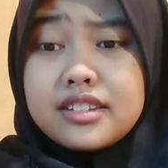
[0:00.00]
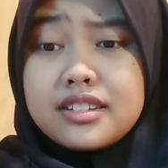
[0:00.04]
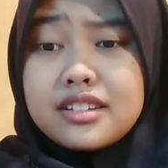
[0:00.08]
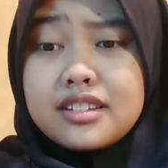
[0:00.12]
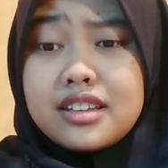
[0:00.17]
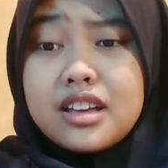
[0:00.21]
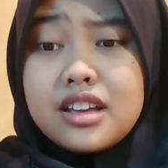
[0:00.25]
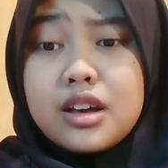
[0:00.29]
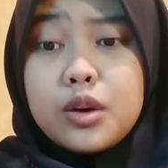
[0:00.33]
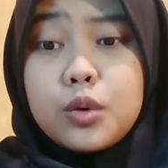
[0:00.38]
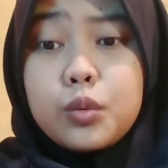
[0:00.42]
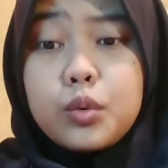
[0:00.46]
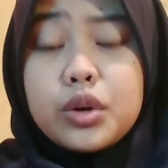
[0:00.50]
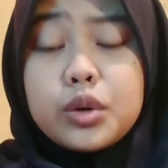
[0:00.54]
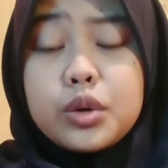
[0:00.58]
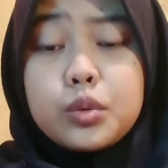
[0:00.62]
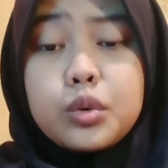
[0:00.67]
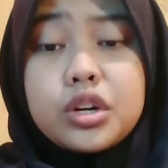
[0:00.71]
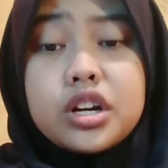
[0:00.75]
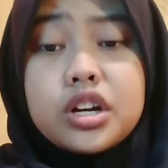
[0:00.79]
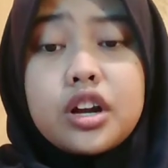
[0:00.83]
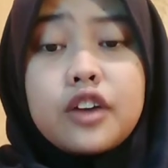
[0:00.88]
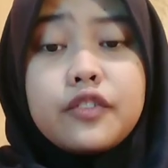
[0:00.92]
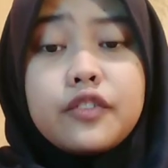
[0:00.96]
When one of, when the,
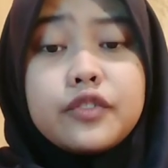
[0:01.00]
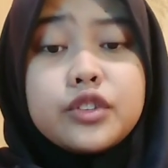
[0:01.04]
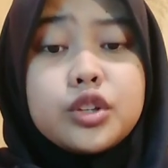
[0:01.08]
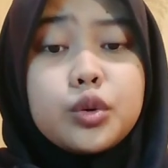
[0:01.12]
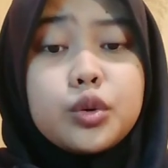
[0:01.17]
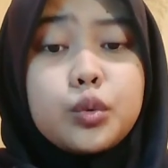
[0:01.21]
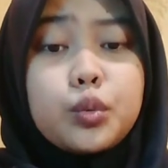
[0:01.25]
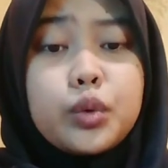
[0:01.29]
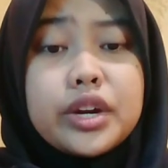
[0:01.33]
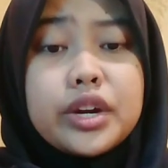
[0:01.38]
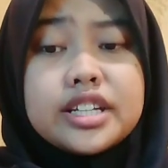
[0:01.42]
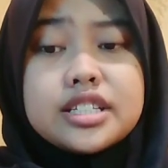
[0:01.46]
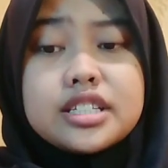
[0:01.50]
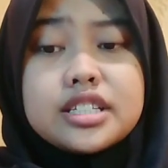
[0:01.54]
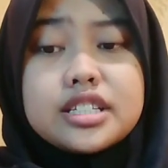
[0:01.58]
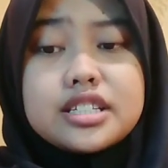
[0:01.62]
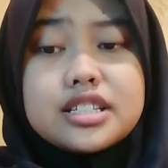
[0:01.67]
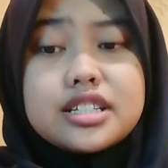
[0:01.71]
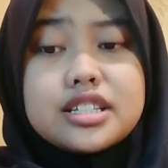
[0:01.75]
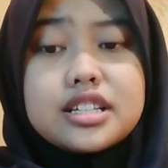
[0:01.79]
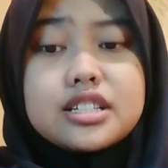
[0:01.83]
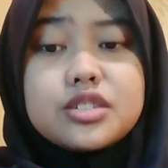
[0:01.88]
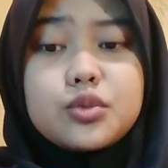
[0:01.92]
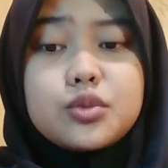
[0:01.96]
one of the
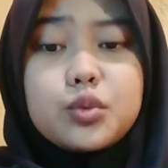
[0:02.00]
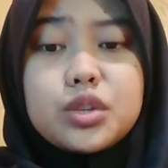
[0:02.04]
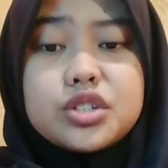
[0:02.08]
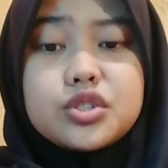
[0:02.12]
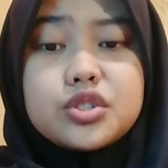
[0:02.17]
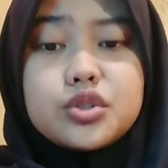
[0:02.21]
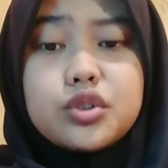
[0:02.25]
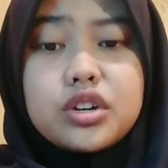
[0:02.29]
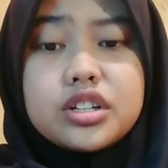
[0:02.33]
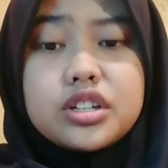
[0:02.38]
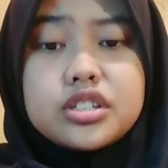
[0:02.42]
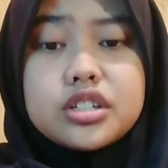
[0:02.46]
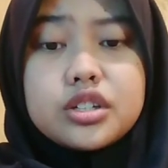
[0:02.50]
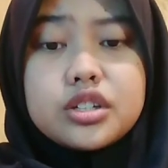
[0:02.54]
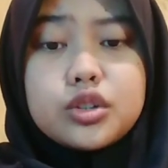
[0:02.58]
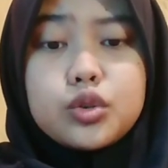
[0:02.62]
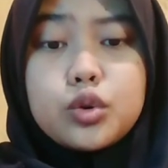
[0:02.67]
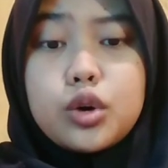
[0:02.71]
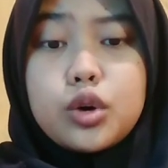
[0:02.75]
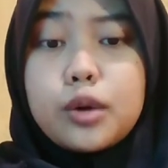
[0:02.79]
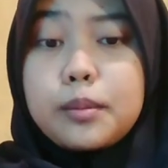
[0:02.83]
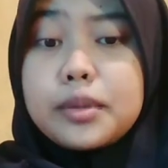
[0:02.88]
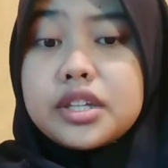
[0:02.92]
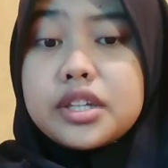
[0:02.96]
waitresses was rushing
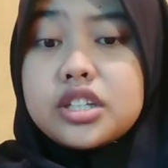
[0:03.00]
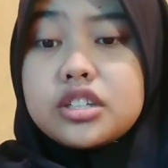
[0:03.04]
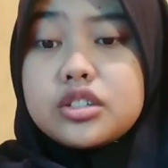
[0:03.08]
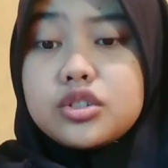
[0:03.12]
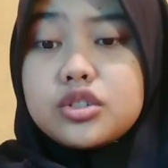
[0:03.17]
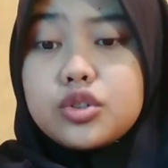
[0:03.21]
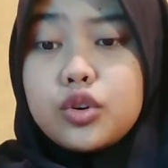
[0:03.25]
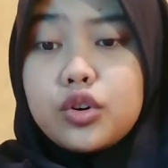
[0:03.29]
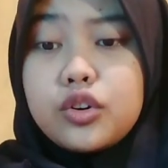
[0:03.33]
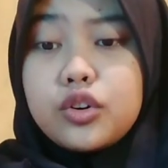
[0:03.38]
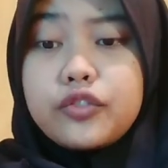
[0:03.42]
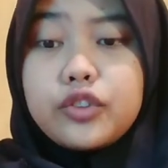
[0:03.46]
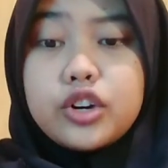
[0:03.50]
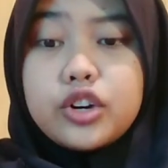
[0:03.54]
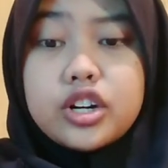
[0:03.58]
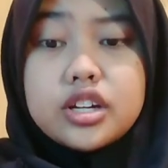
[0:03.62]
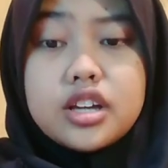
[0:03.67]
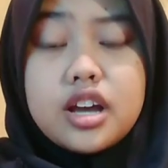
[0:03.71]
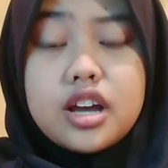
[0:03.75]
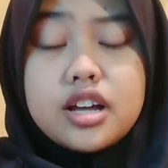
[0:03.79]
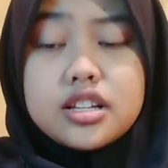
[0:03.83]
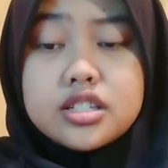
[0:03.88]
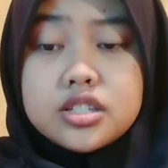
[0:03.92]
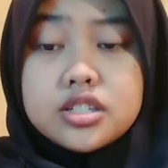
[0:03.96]
to open the door for a
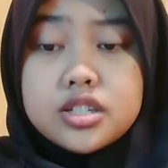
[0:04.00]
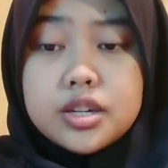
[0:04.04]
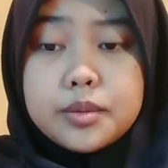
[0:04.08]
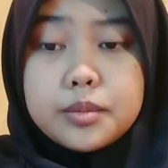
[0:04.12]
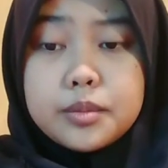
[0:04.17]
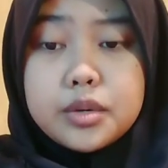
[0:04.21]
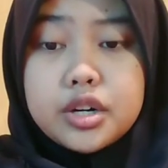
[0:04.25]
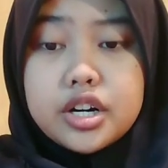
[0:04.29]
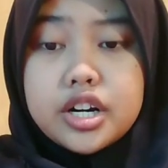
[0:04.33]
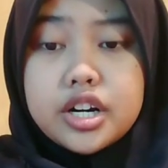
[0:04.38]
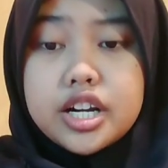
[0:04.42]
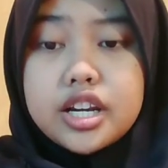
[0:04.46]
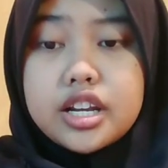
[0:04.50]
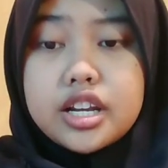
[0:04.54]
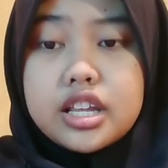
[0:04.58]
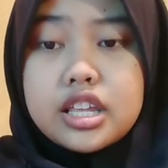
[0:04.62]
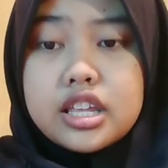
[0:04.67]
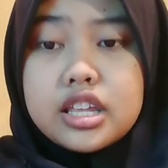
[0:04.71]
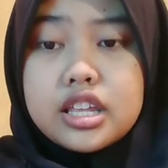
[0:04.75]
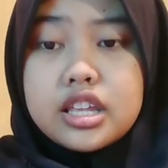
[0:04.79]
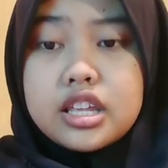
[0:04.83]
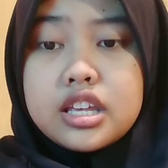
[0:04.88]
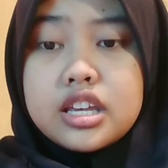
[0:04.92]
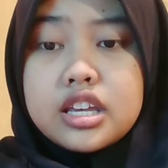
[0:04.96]
customer,
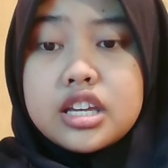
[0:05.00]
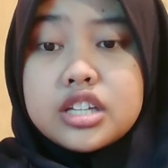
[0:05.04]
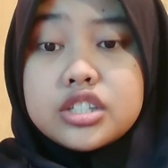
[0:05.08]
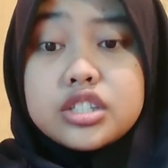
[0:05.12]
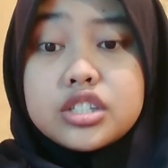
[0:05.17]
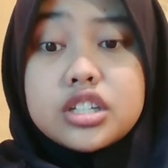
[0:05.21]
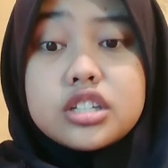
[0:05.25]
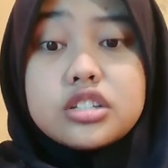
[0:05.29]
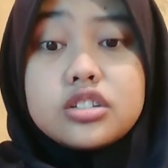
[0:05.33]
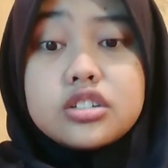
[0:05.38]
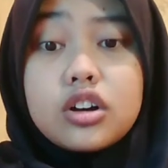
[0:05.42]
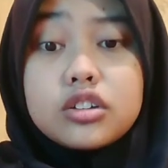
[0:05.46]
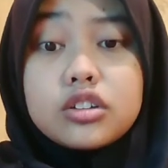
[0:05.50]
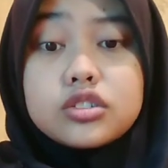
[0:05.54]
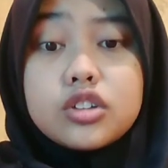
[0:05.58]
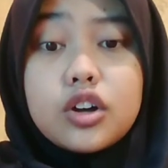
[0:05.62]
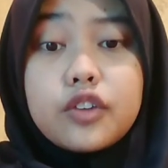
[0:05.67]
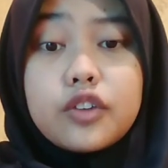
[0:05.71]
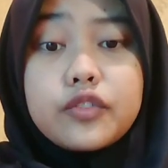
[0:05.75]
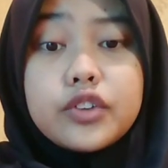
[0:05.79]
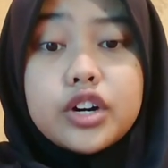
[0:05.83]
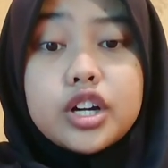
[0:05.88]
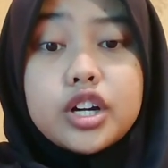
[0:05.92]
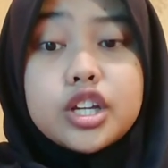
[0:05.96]
she knocked
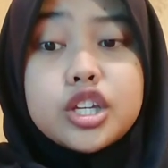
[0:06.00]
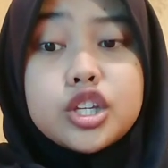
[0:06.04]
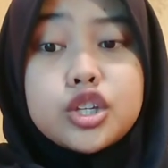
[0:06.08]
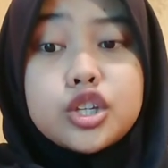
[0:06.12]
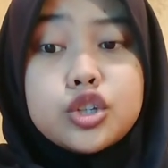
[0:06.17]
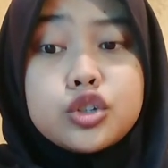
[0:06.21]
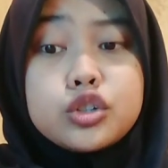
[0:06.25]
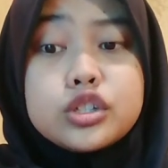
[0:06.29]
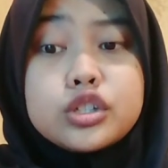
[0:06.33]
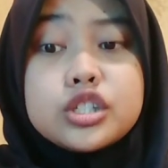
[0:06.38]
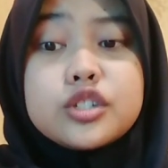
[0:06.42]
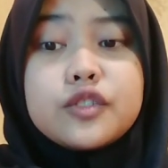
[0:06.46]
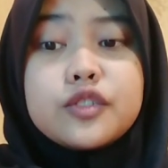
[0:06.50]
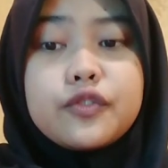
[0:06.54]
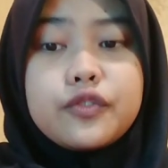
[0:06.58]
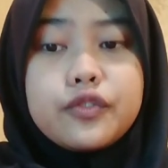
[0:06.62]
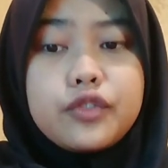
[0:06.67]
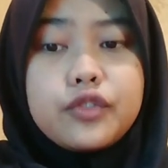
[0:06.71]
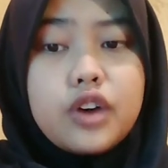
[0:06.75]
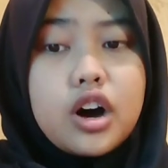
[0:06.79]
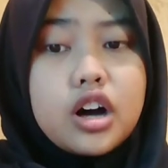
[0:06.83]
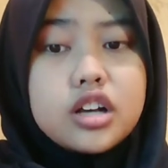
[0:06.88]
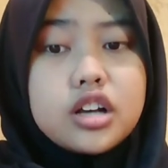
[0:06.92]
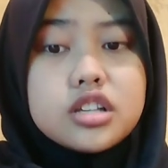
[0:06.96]
over a huge
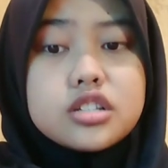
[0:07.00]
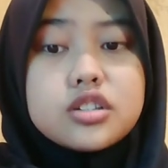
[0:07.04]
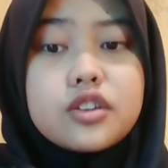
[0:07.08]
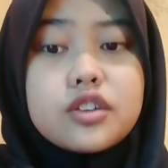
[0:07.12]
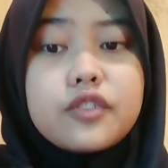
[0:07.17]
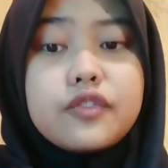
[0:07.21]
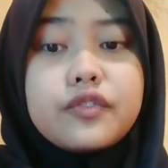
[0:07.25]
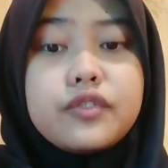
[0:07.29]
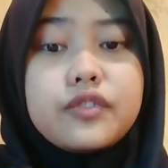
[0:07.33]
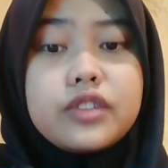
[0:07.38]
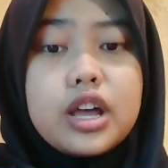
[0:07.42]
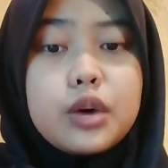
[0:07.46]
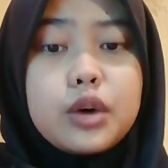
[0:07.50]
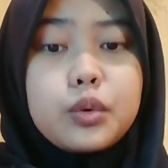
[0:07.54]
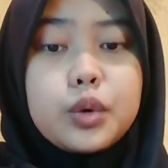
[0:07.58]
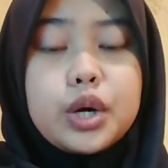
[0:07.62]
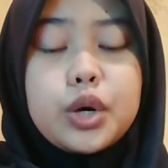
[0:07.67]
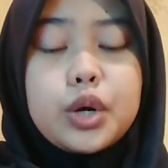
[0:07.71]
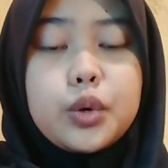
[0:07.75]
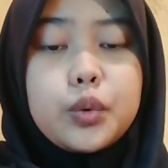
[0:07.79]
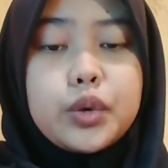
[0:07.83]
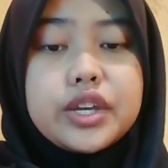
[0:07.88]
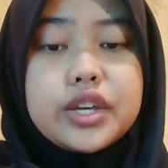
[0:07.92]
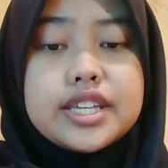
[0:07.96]
vase of
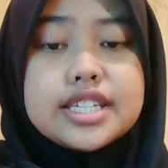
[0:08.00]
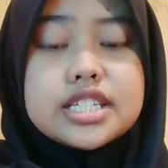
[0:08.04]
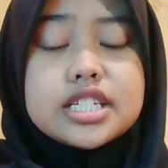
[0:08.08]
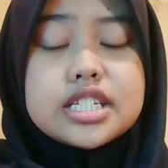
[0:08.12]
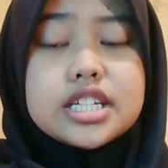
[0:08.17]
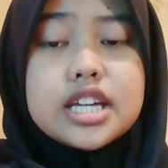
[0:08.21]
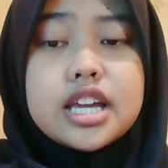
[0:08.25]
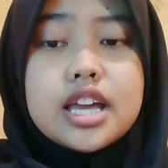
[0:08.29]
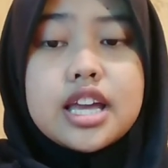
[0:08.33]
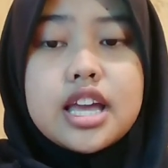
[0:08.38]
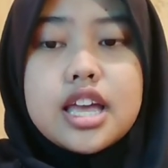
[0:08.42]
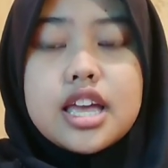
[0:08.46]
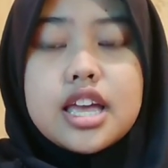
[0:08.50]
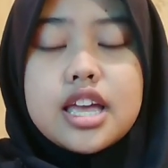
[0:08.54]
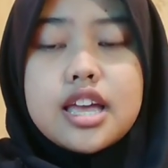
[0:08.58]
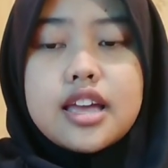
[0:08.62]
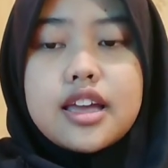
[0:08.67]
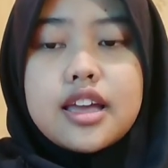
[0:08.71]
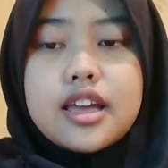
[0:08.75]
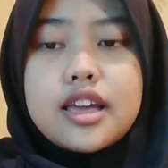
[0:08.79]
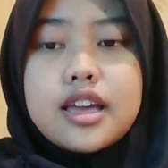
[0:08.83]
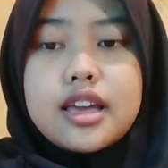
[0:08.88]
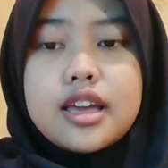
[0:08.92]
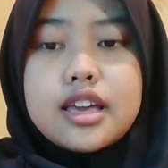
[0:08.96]
flour which,
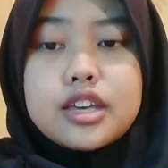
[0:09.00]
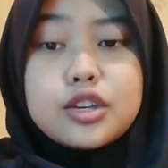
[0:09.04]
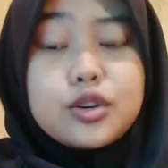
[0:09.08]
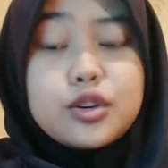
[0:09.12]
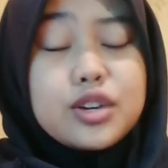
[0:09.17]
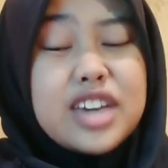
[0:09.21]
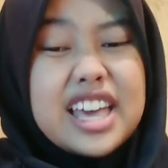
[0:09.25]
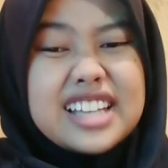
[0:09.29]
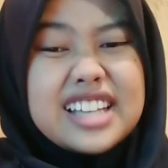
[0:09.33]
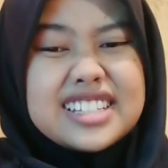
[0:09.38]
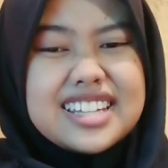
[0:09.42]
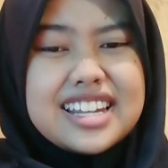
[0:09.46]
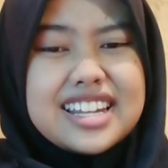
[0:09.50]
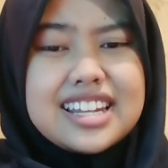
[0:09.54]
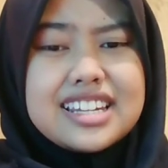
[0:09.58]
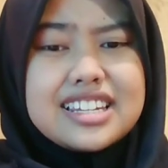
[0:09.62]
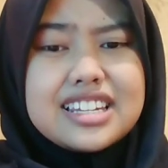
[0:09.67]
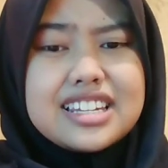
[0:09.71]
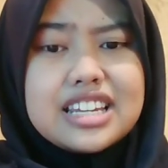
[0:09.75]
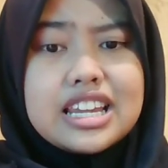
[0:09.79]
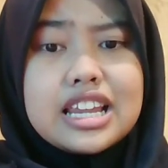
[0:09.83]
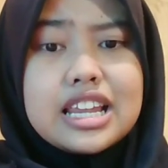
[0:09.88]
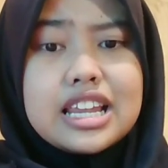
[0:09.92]
you guessed it,